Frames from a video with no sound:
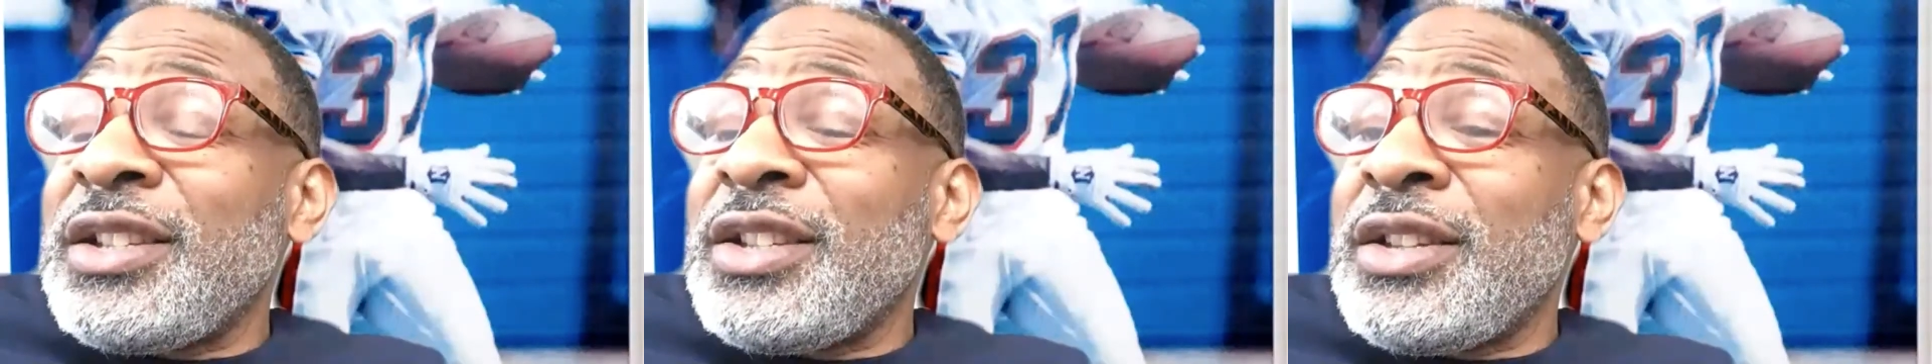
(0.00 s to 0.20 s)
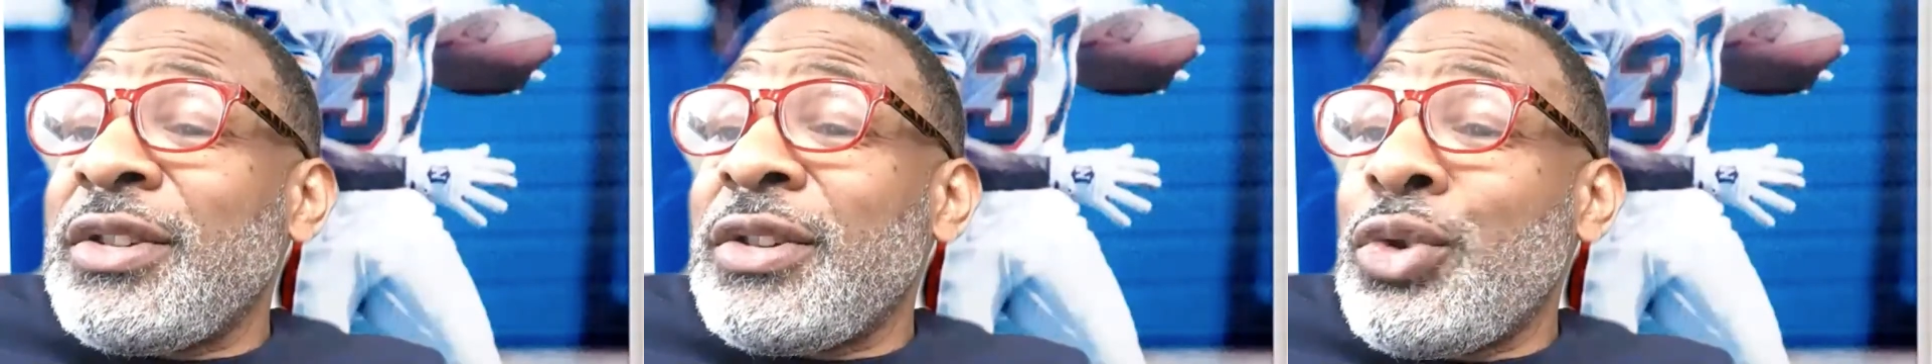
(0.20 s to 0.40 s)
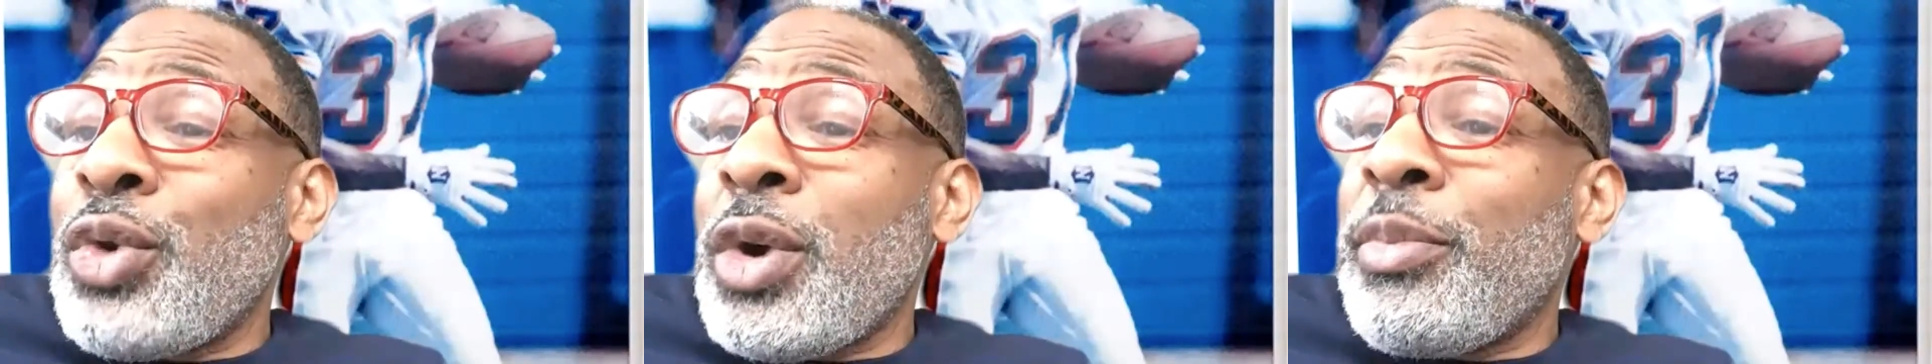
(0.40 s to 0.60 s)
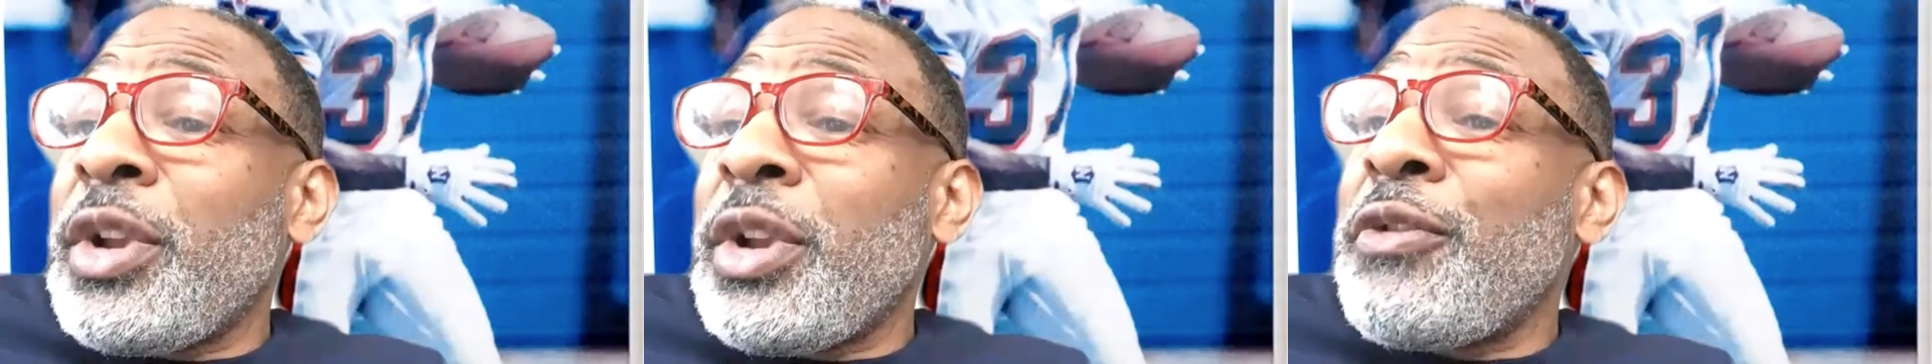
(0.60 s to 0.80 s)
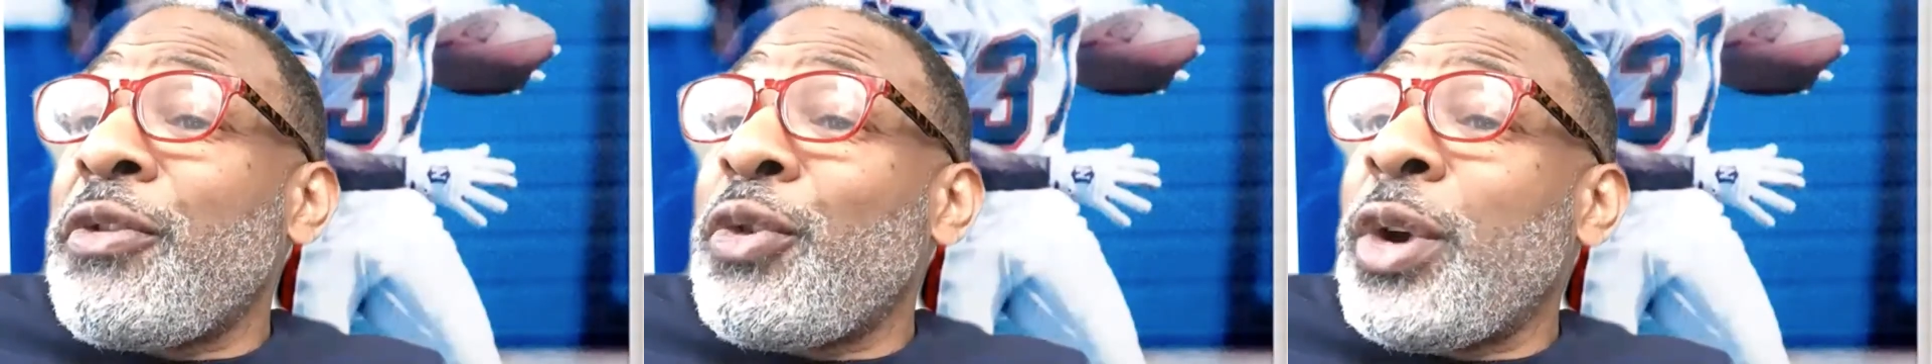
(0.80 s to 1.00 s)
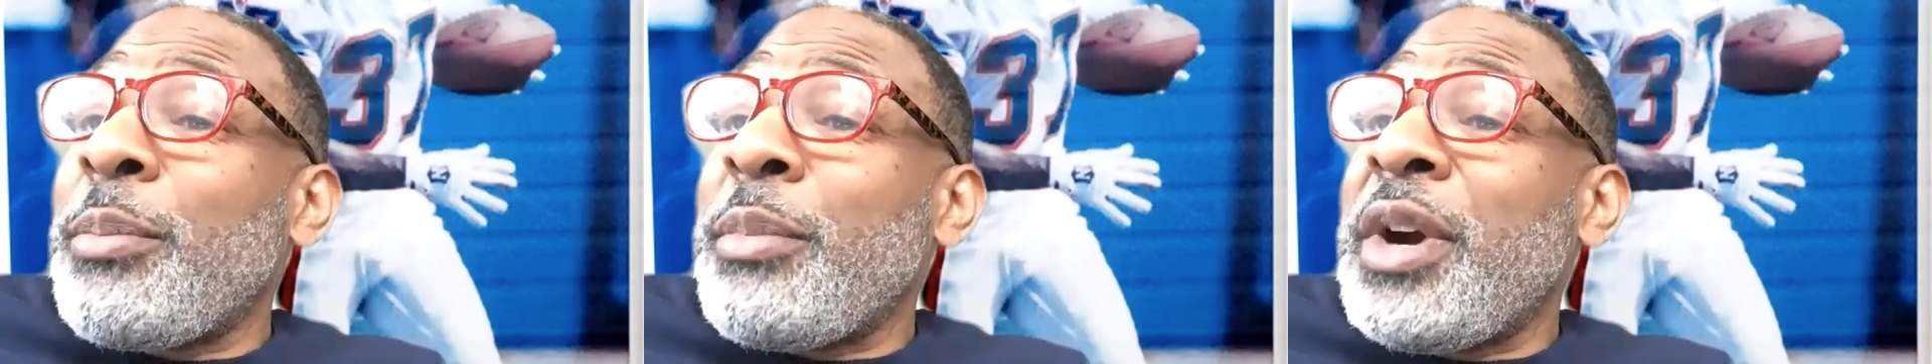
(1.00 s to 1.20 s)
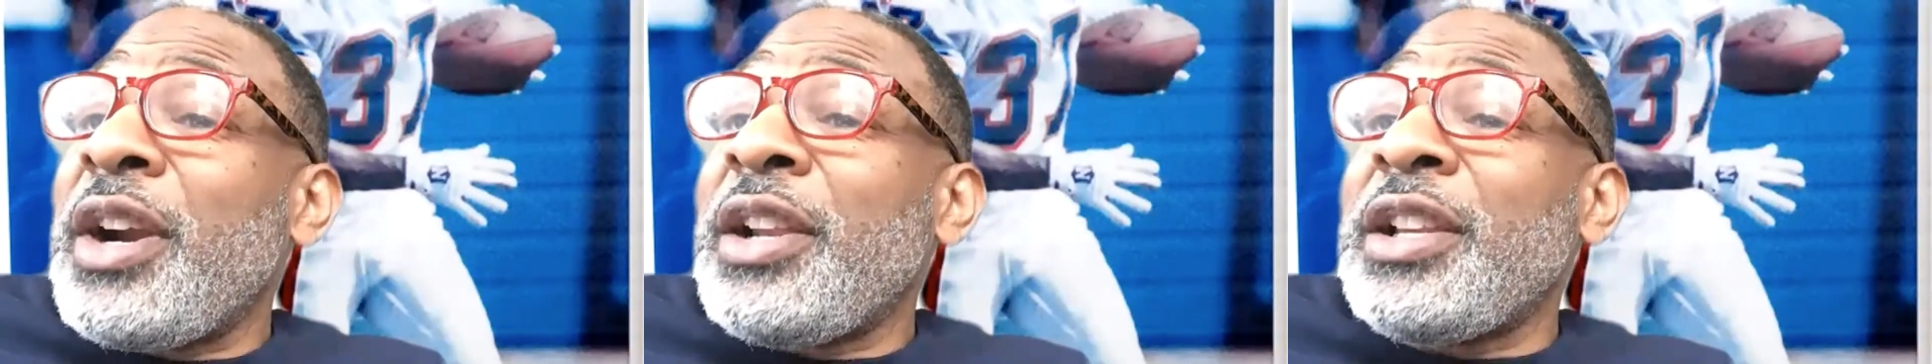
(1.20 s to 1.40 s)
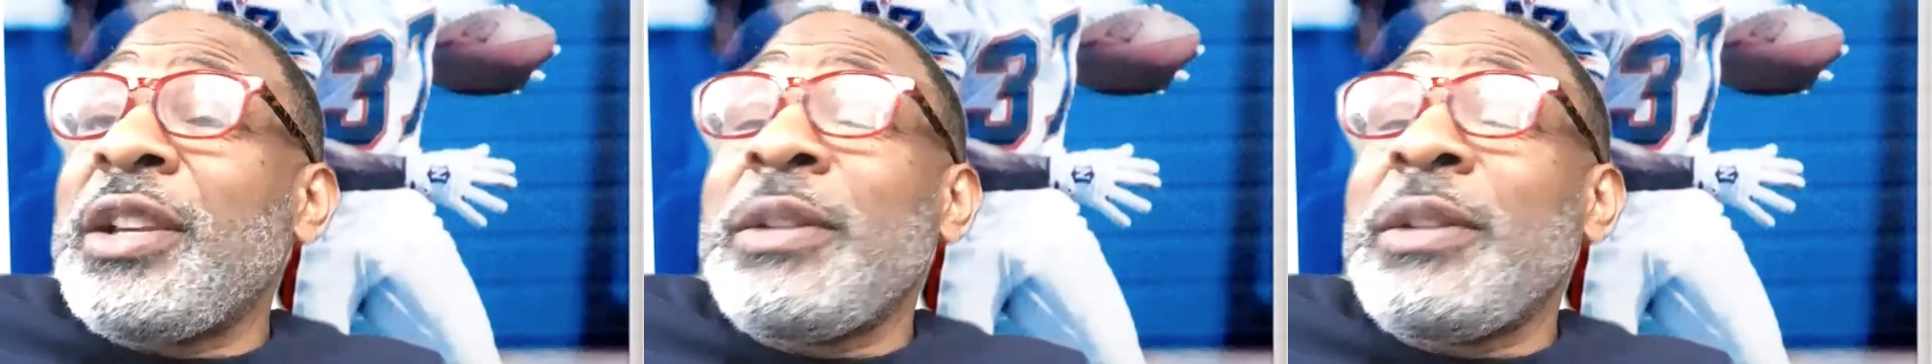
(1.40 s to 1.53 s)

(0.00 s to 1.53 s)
who I played for at Maryland.